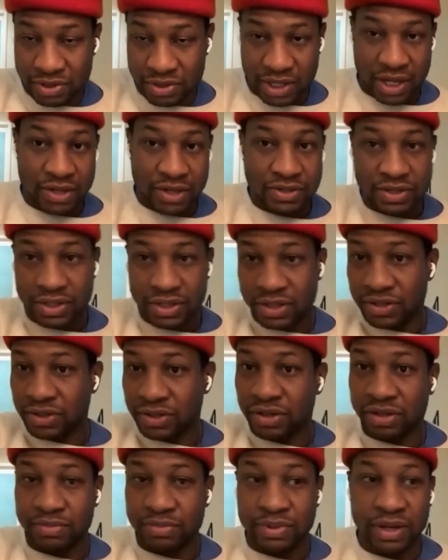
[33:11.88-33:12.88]
Grotowski
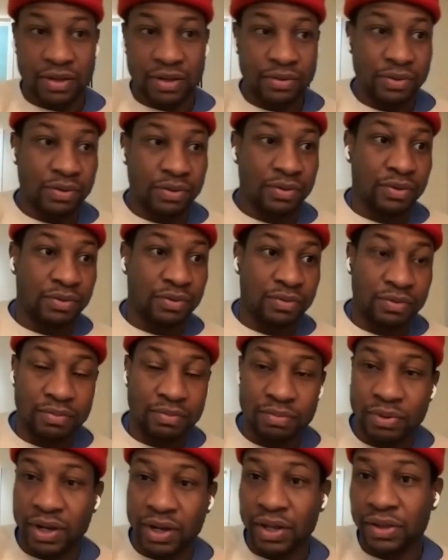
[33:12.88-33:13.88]
is all about you know
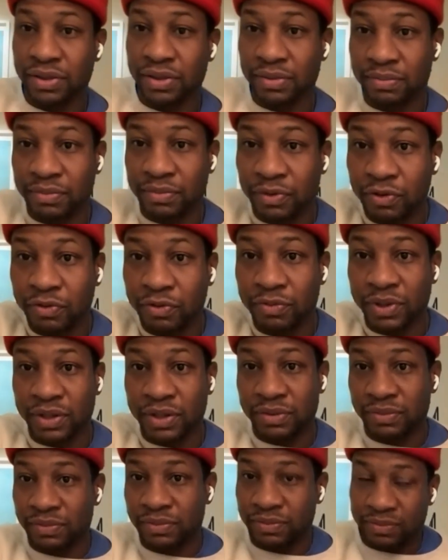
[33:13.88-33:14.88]
breath and
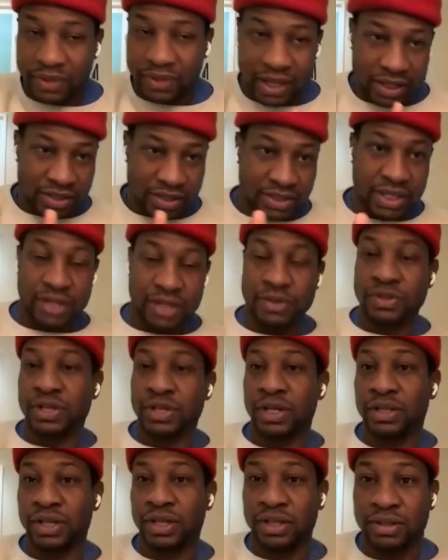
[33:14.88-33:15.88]
movement Alexander
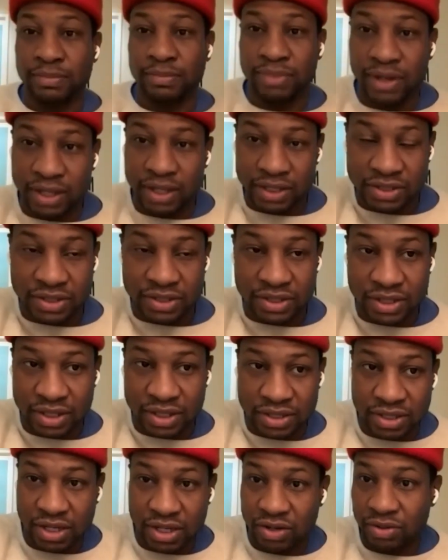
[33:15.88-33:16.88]
technique, the body's an
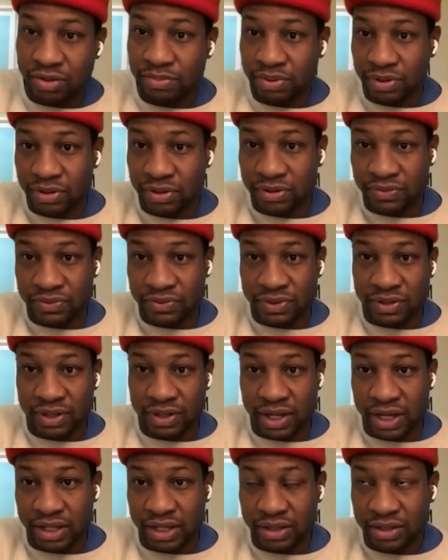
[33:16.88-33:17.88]
integral part of
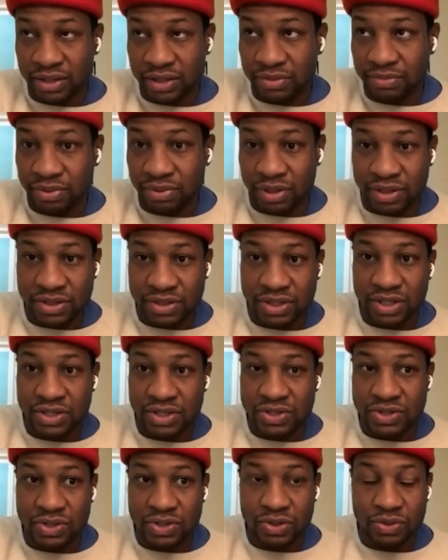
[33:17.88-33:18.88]
the acting
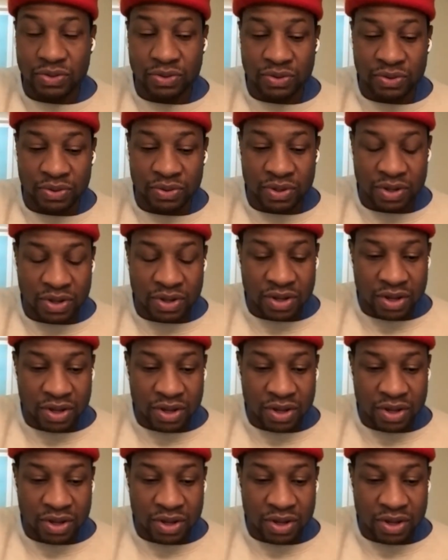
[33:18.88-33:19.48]
process, you know.